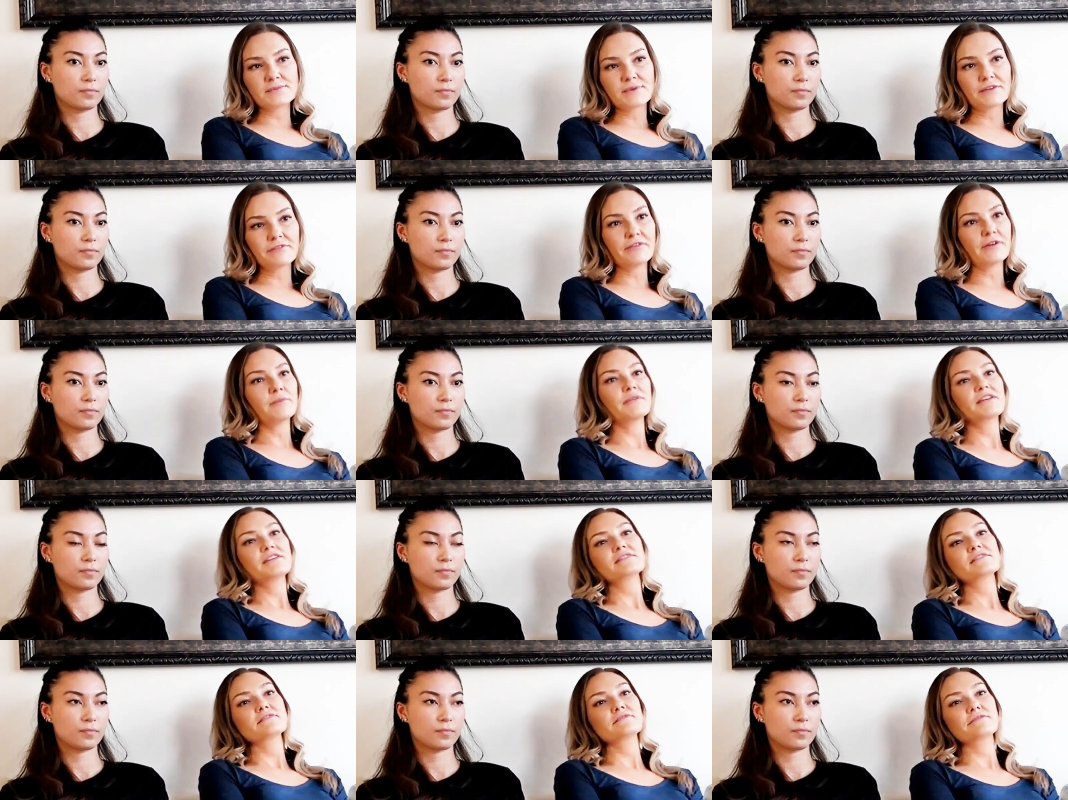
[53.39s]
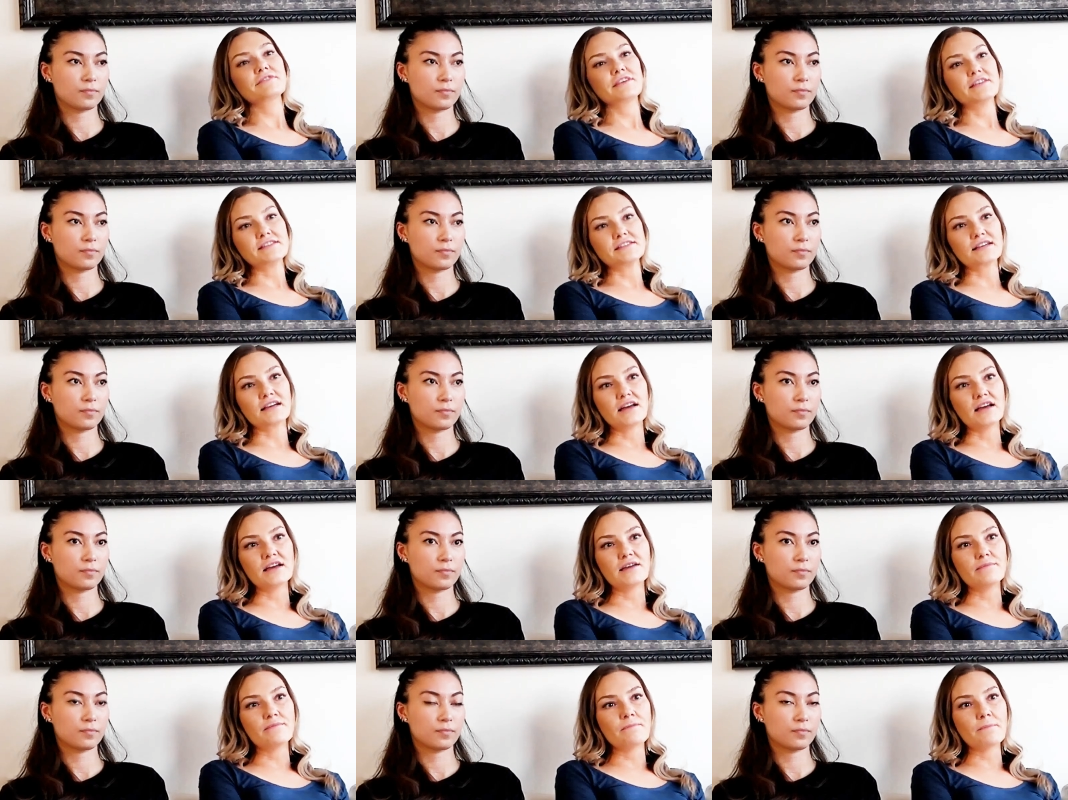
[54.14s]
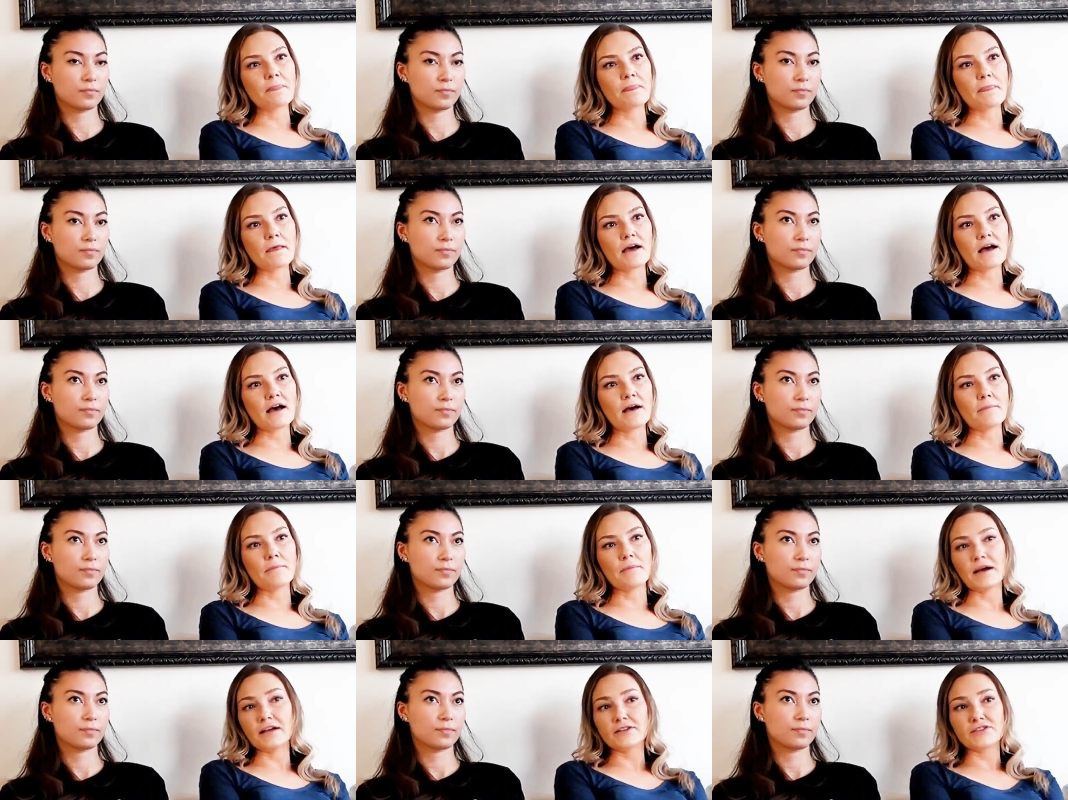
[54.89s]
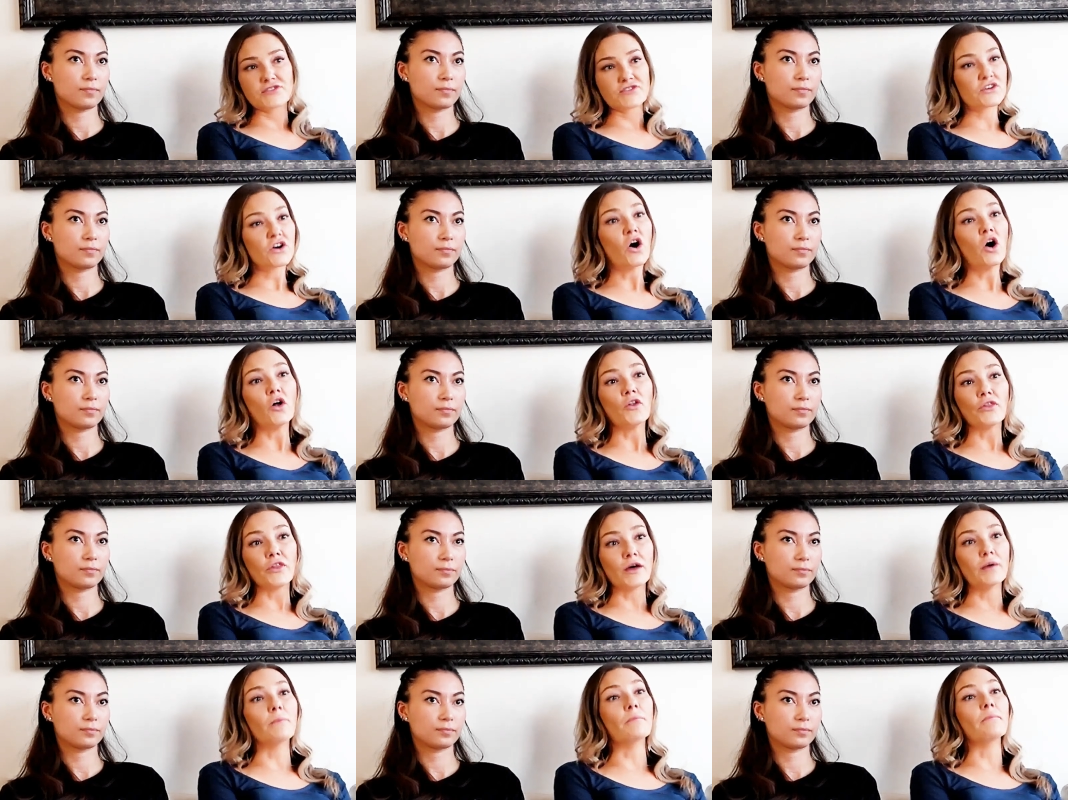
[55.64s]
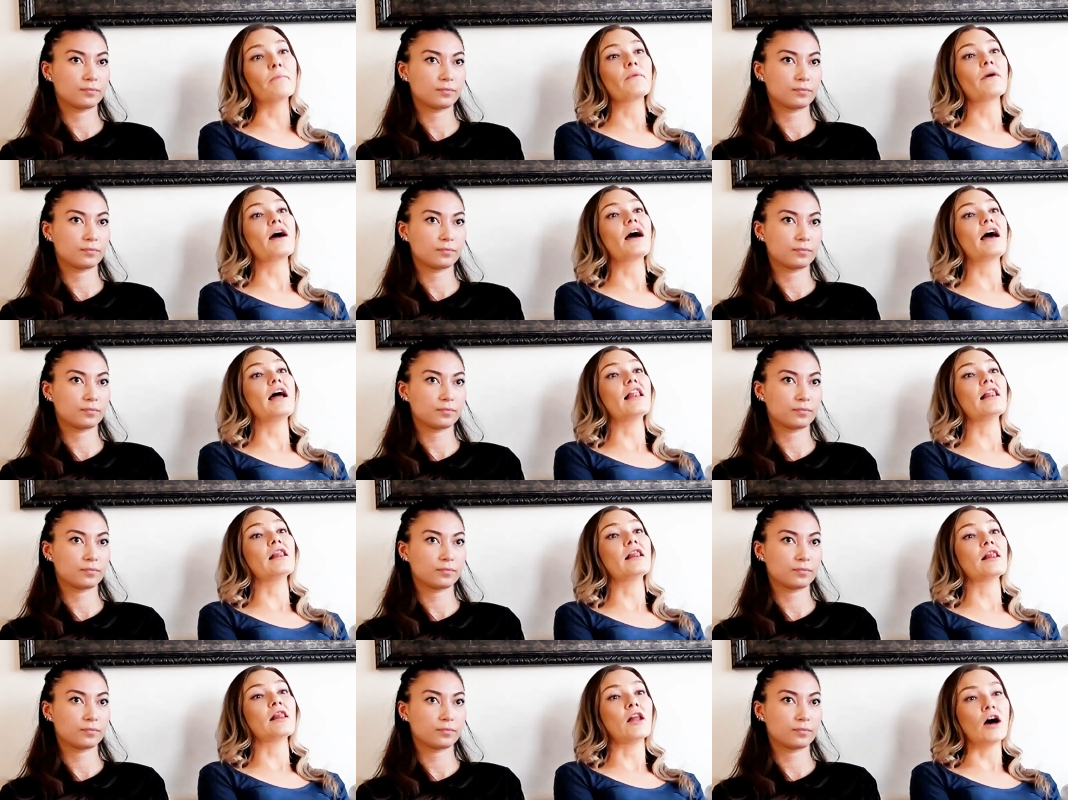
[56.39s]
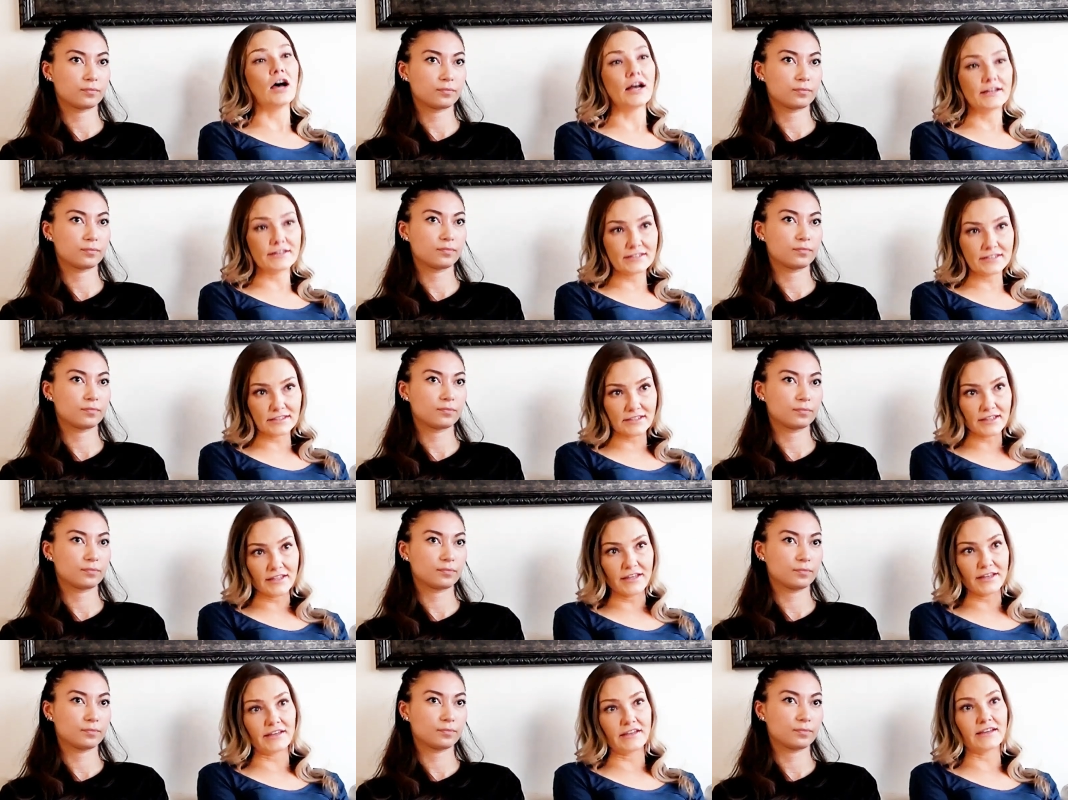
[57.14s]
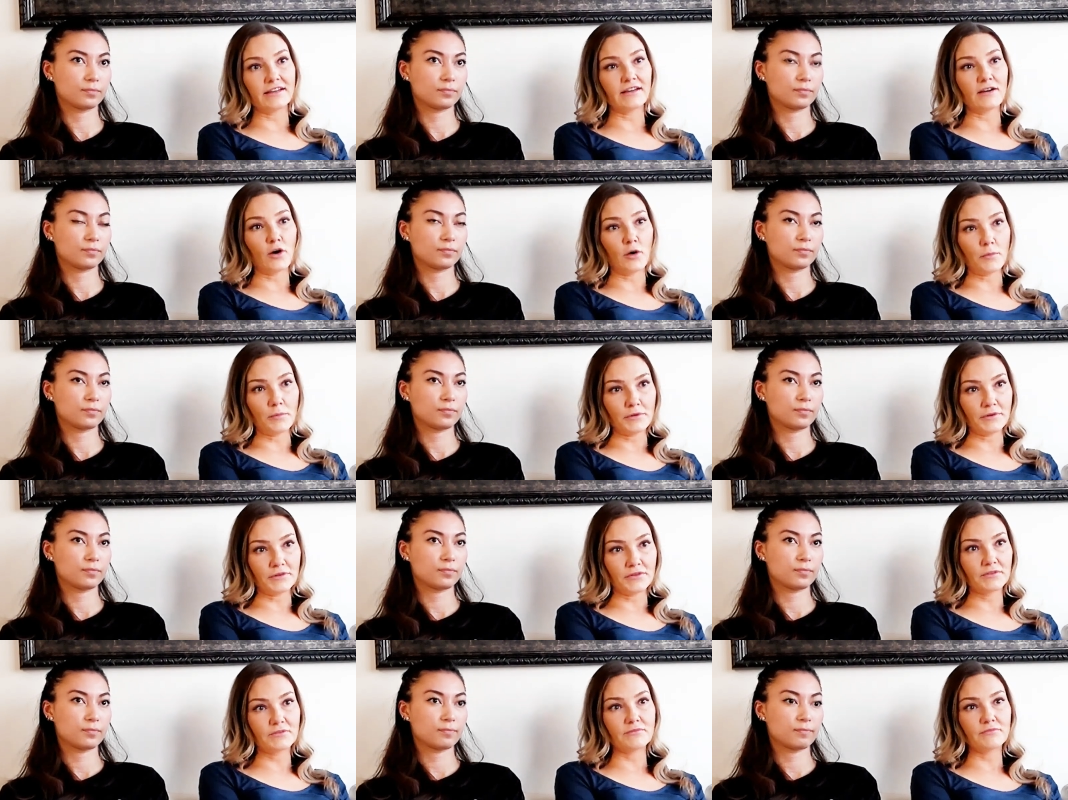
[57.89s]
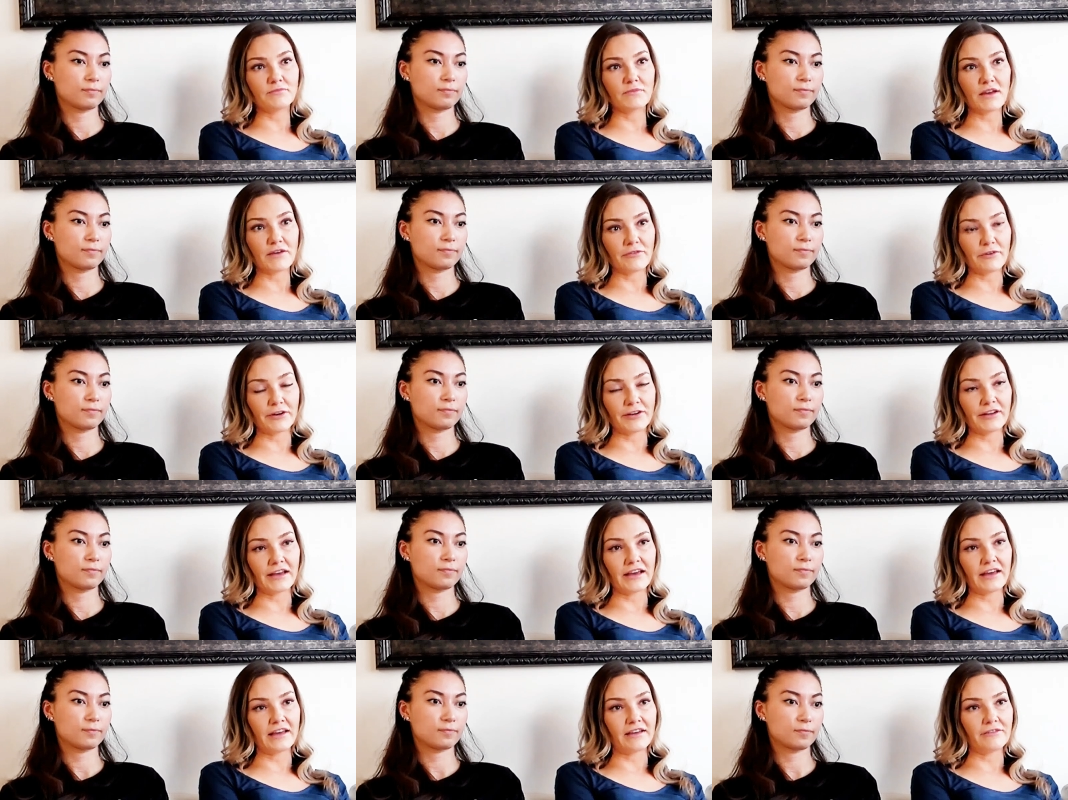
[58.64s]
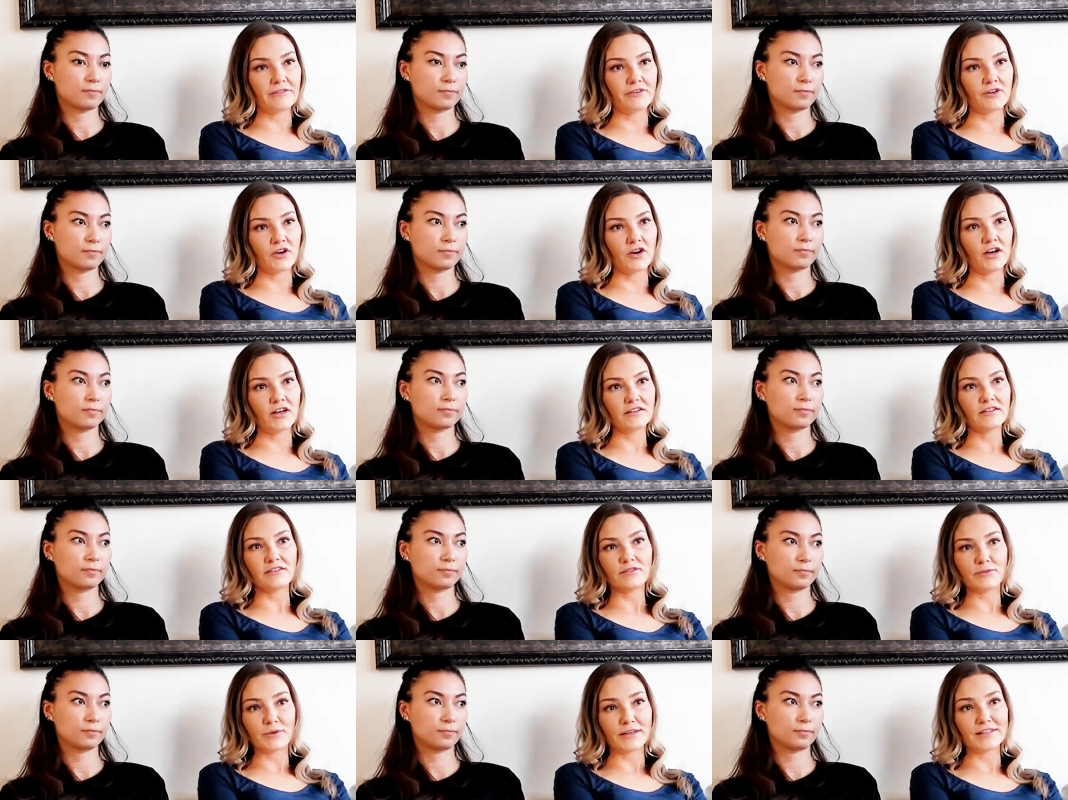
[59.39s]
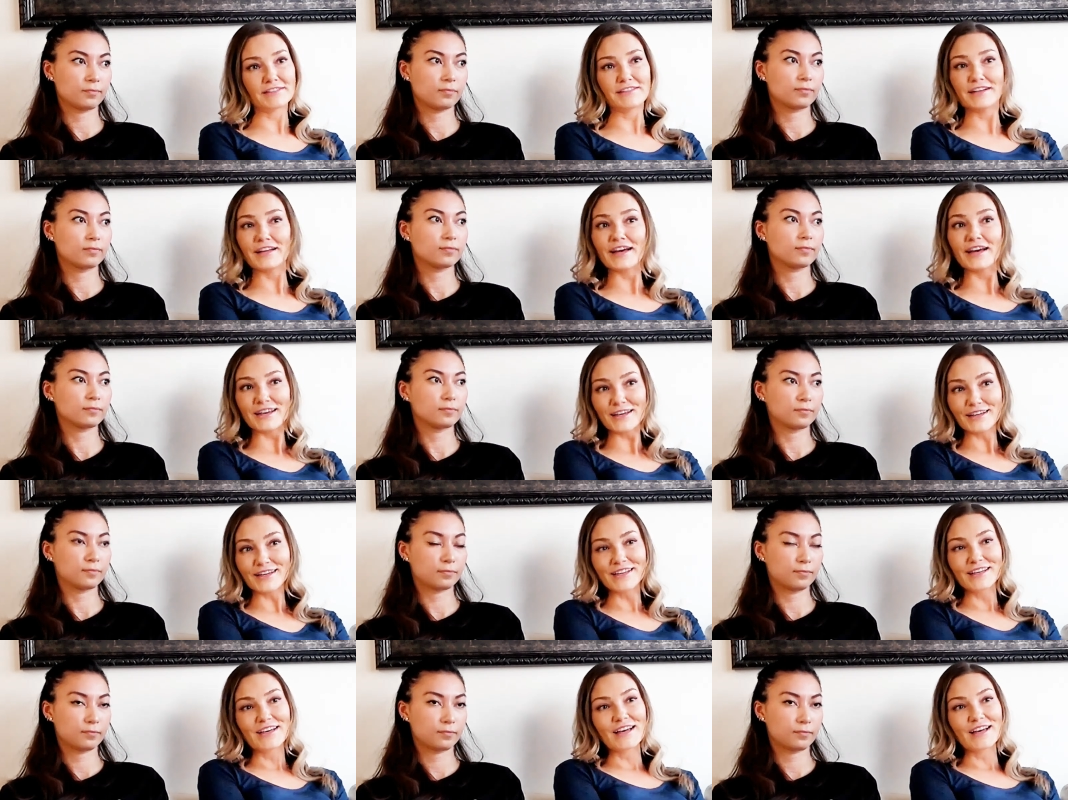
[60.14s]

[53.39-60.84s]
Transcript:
Speaker 1: my family doesn't FaceTime, um, I just called them a lot, like almost every day, if not twice a day.